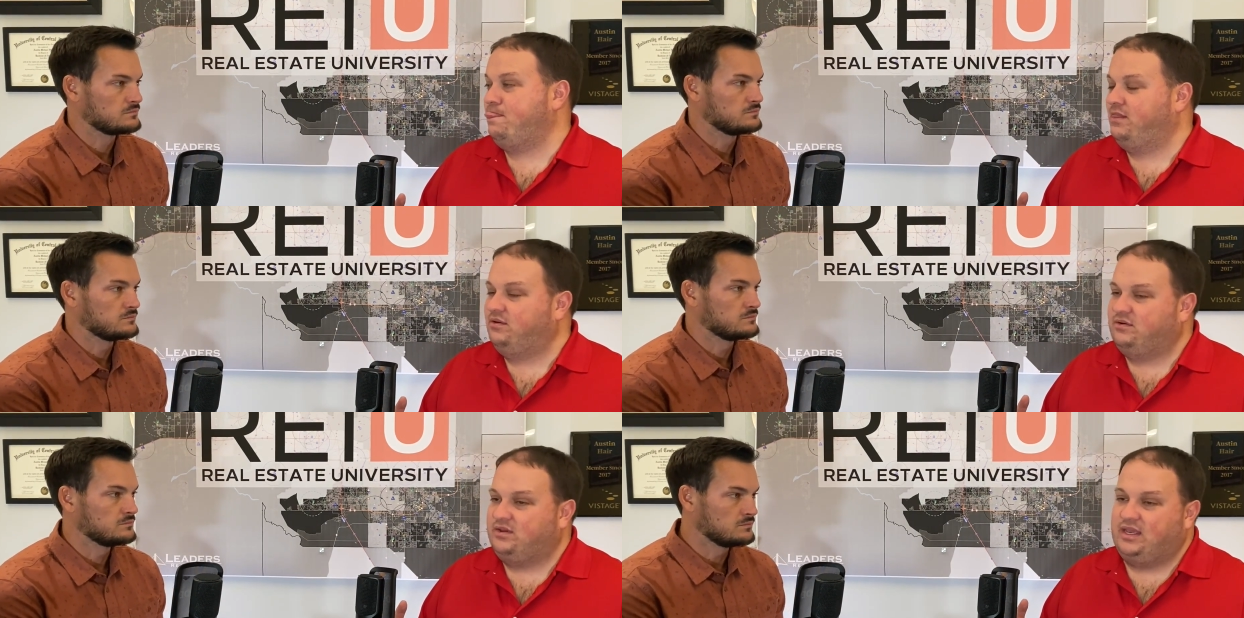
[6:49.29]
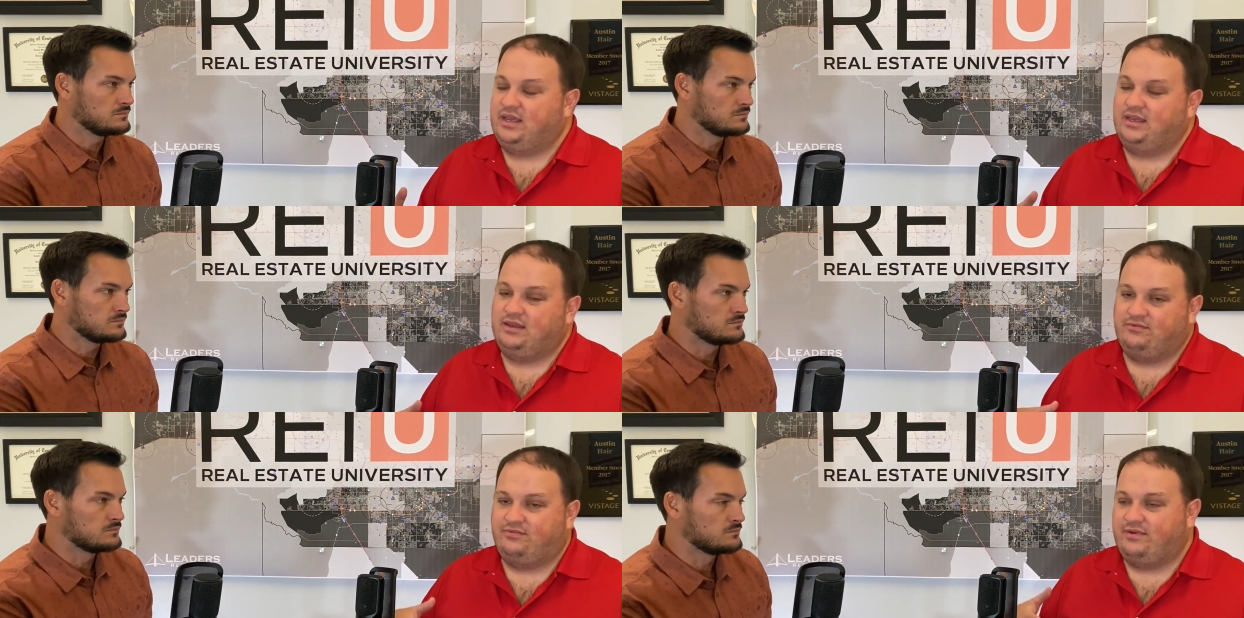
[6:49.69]

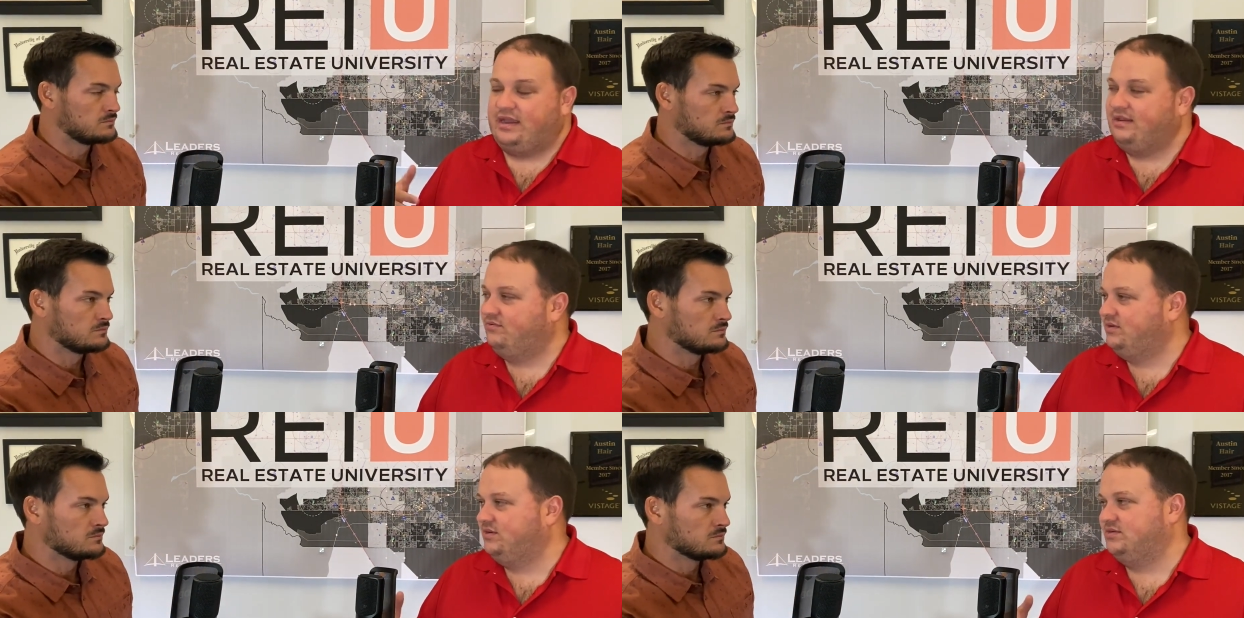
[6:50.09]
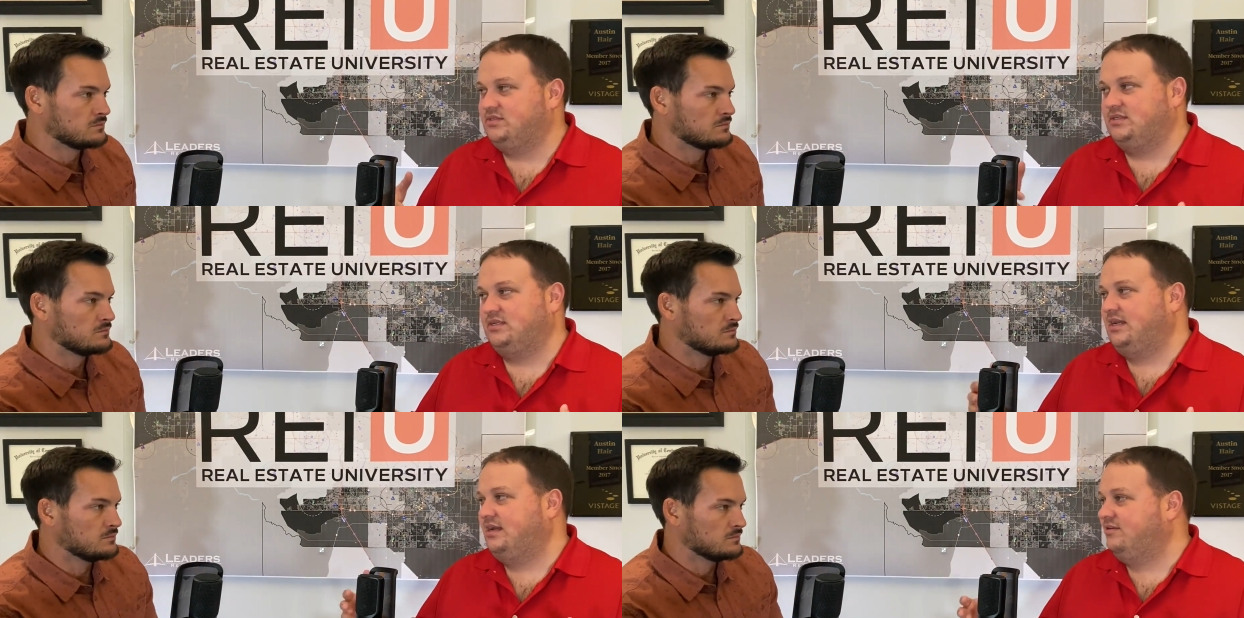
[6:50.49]
Speaker 1: okay in five years
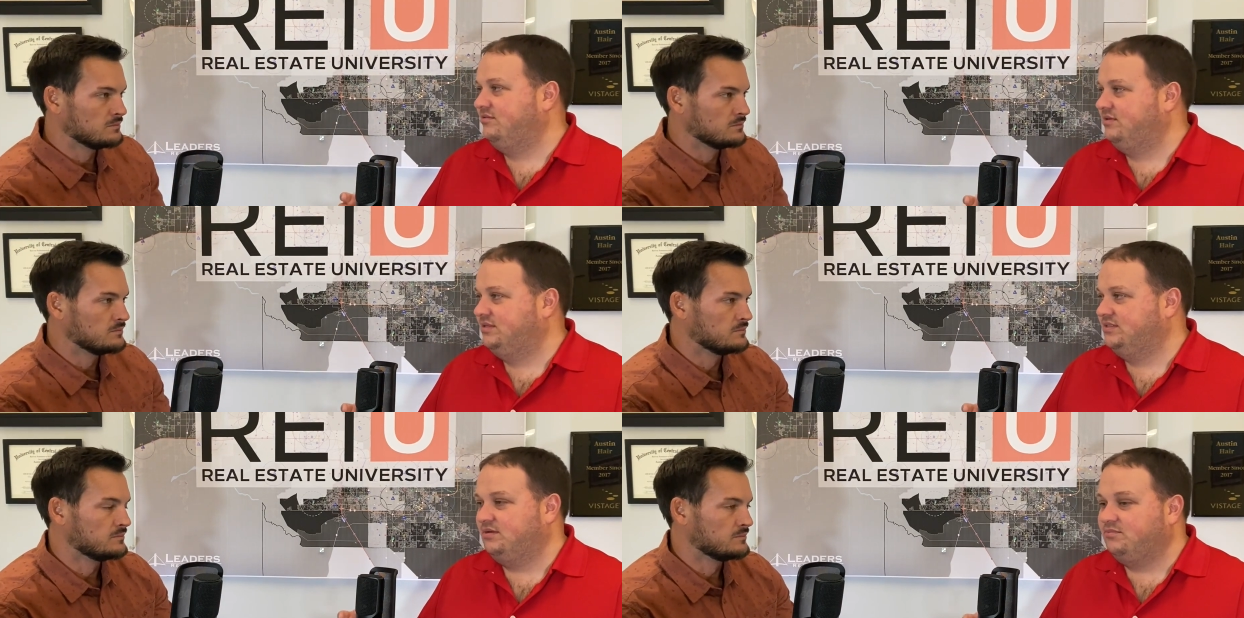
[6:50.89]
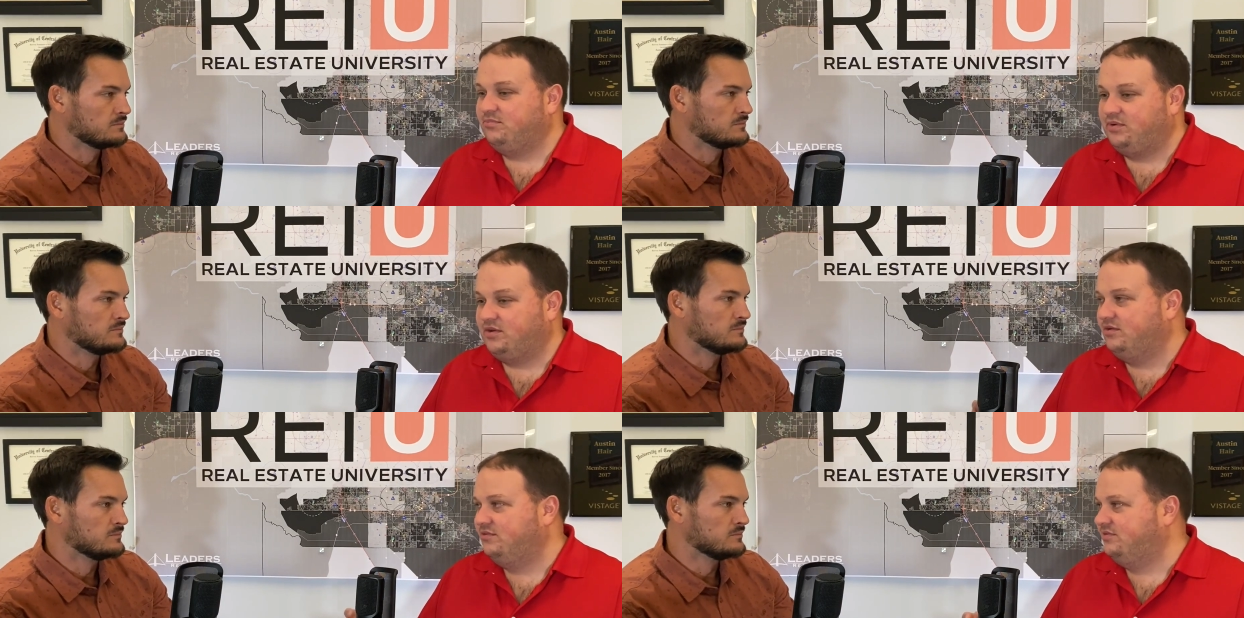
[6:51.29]
and how in some
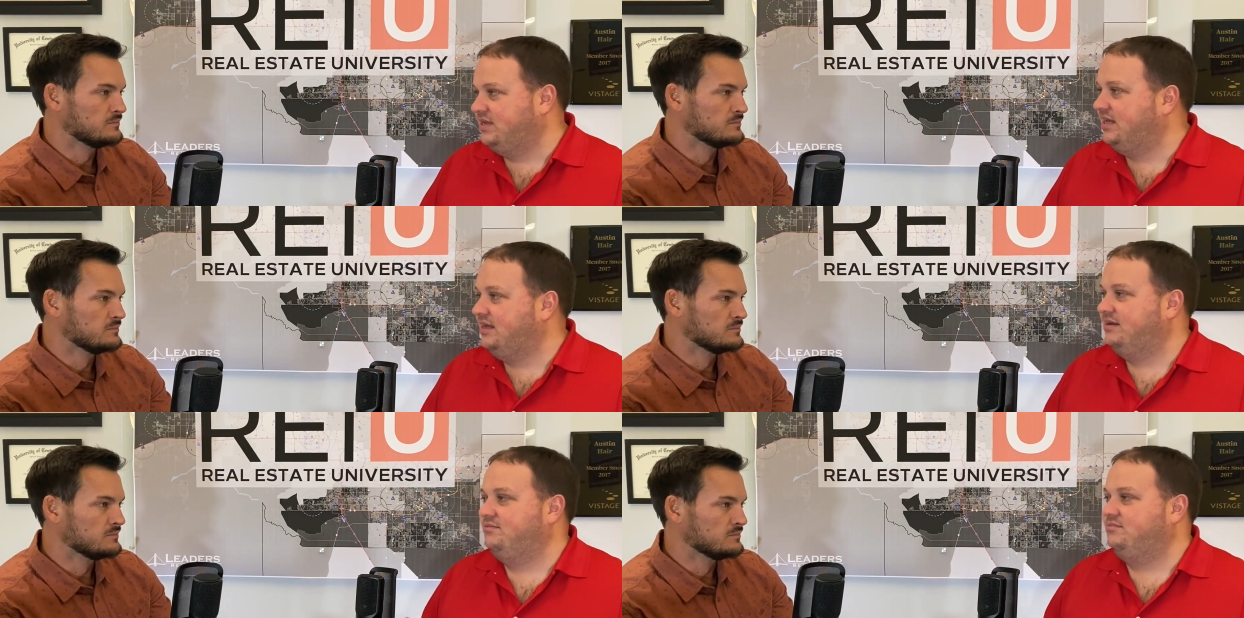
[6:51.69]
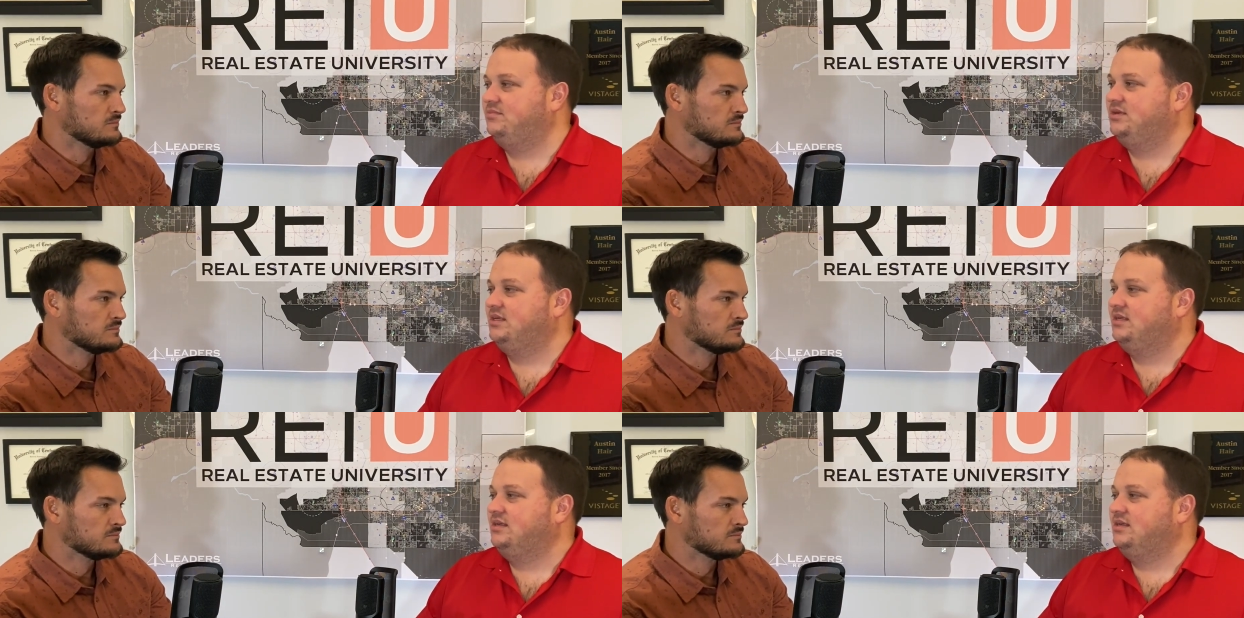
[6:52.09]
period of time